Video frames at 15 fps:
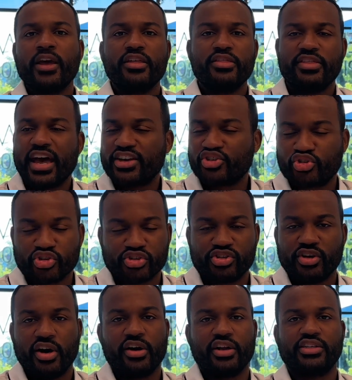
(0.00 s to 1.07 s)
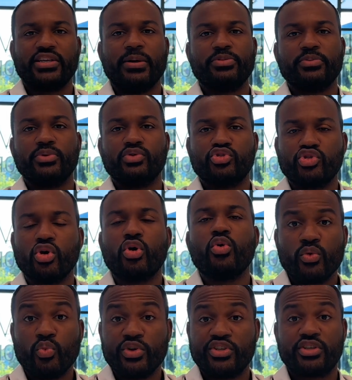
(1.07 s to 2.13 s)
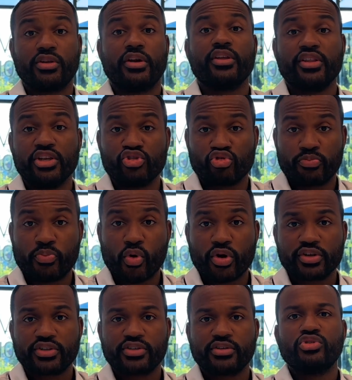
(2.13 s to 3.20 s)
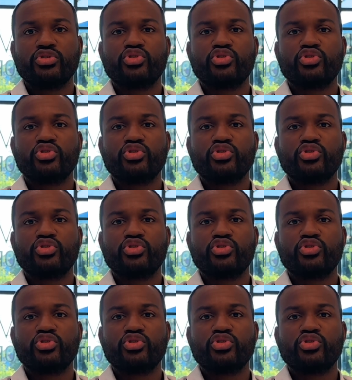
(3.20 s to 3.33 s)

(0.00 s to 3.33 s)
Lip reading: That's just unacceptable. So we study these reports